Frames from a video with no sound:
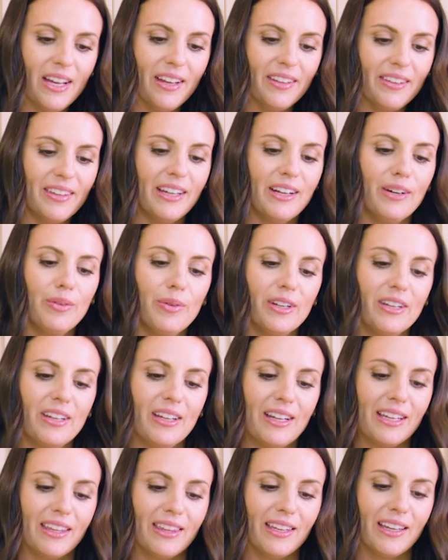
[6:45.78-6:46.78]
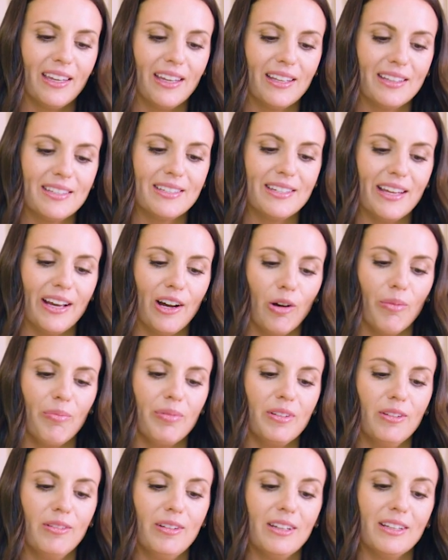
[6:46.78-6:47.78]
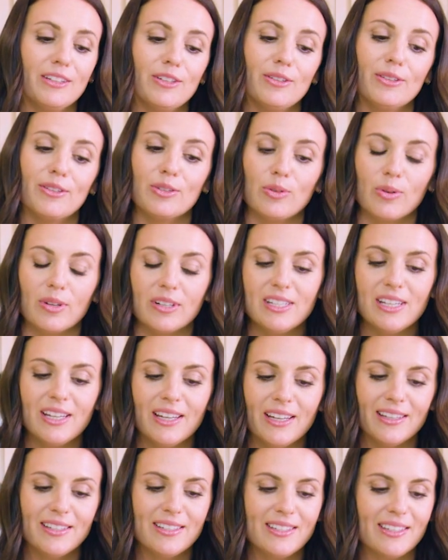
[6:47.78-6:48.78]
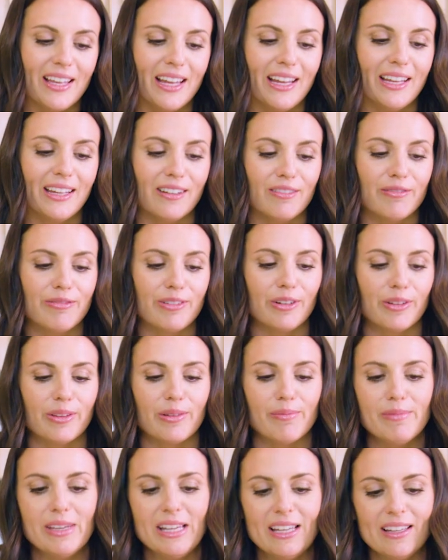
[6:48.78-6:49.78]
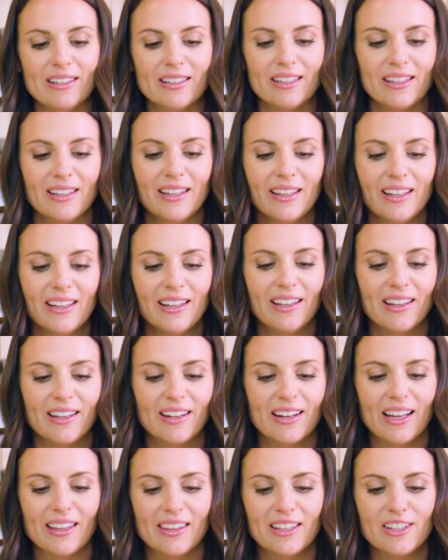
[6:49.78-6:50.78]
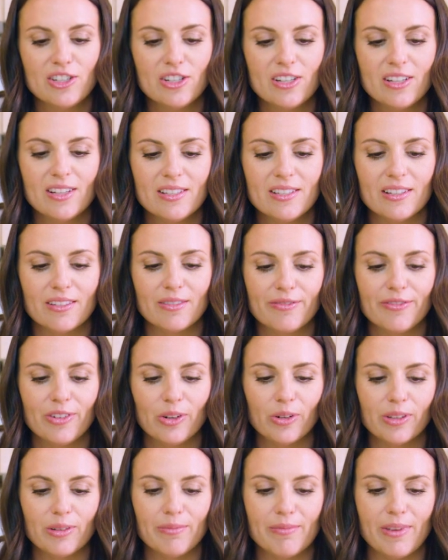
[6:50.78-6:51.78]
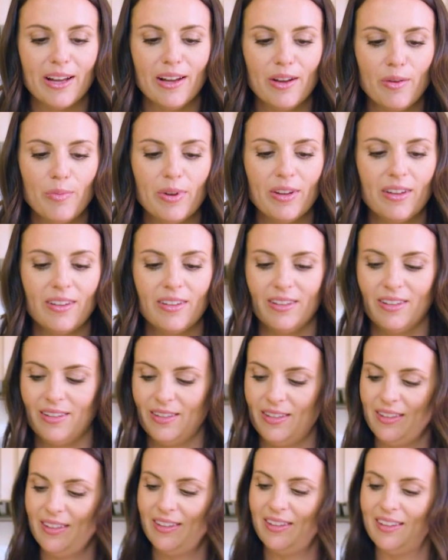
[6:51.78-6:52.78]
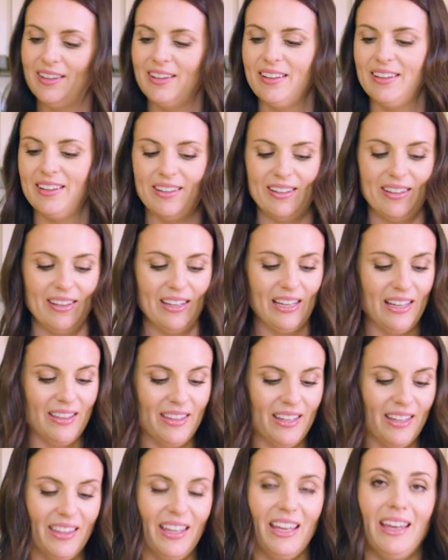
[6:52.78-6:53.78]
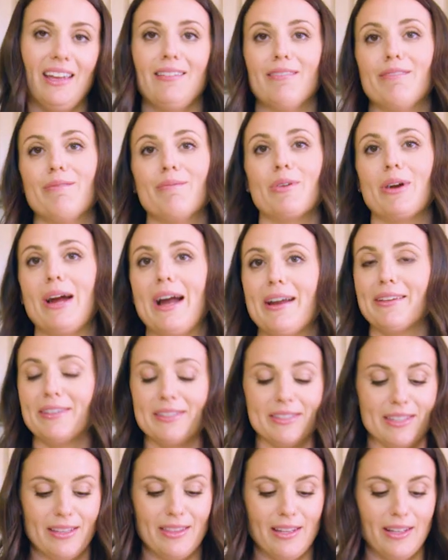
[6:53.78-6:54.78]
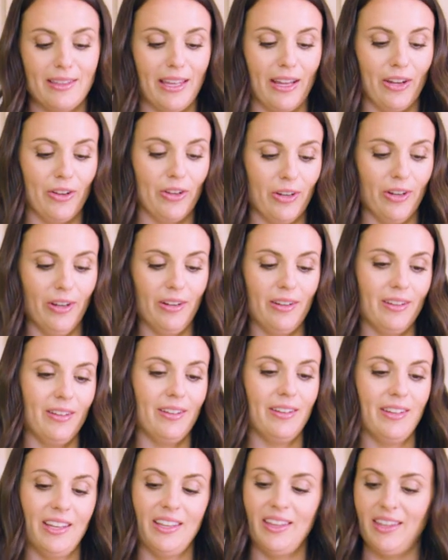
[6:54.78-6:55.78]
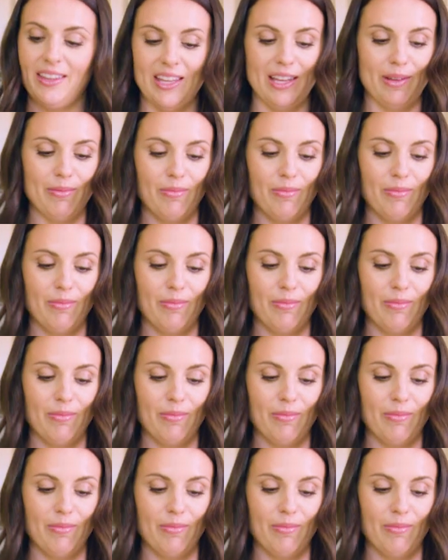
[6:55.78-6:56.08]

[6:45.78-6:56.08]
out there where you can get the kids to help. You could do the tortillas, they can fill the meat, and add the cheese and fold them up. And then they miraculously think they cook, and then they